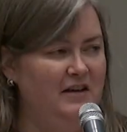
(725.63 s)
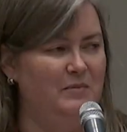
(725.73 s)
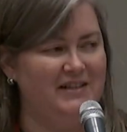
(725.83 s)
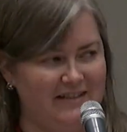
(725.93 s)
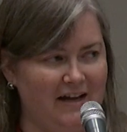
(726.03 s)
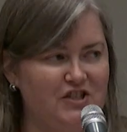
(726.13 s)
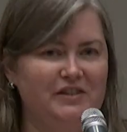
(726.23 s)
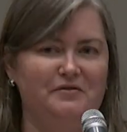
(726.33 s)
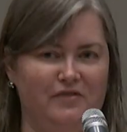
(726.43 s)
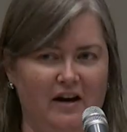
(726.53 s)
but it's
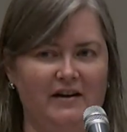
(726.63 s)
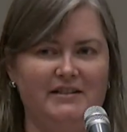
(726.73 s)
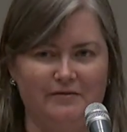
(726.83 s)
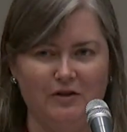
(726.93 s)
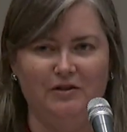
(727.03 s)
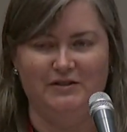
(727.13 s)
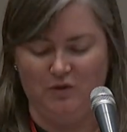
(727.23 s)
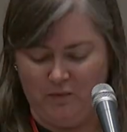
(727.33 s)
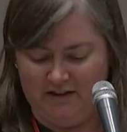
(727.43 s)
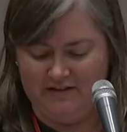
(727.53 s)
actually very difficult to
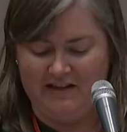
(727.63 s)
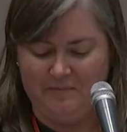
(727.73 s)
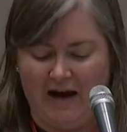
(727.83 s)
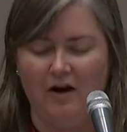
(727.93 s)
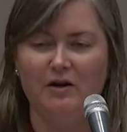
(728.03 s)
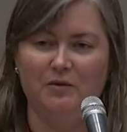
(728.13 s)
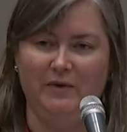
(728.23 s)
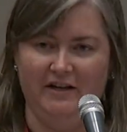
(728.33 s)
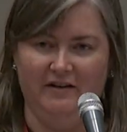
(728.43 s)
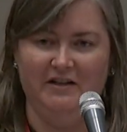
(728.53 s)
wield that power
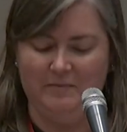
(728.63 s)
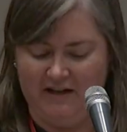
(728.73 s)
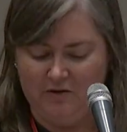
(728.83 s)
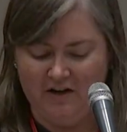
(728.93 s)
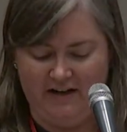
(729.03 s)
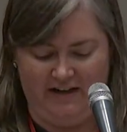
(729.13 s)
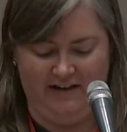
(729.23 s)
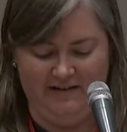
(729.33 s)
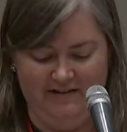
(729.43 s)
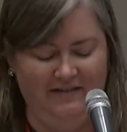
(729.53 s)
when you're in a
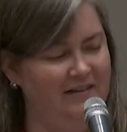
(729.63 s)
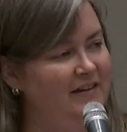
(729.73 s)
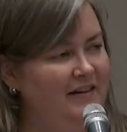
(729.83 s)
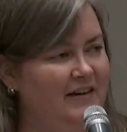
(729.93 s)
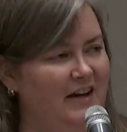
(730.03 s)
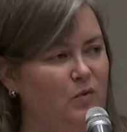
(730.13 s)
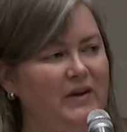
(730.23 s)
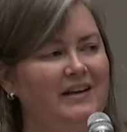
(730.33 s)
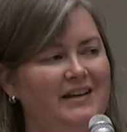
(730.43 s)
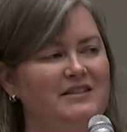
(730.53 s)
minority, and
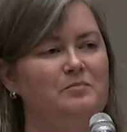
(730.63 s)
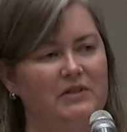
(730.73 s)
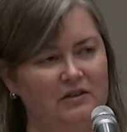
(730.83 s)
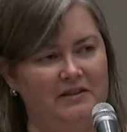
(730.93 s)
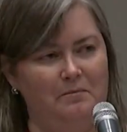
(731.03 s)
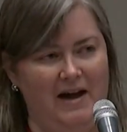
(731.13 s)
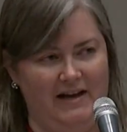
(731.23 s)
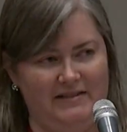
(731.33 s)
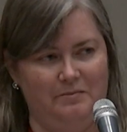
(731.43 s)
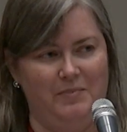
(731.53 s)
we need to build a
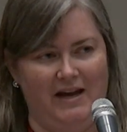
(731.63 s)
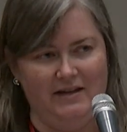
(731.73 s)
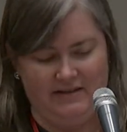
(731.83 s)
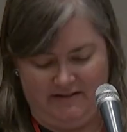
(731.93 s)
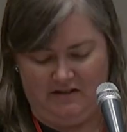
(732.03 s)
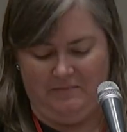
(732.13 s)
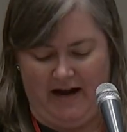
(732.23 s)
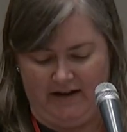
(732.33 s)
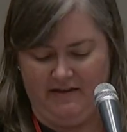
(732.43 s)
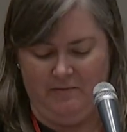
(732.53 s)
mass base to
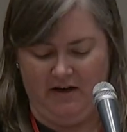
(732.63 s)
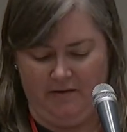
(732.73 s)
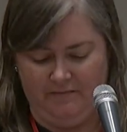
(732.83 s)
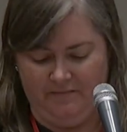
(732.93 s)
back them up.